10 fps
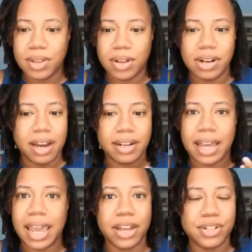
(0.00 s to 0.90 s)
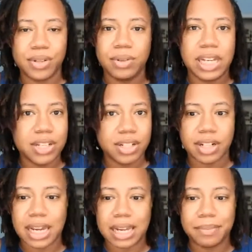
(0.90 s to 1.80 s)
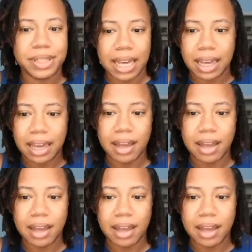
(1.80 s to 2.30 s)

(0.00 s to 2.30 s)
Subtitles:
They're not going to hand you leisure and play.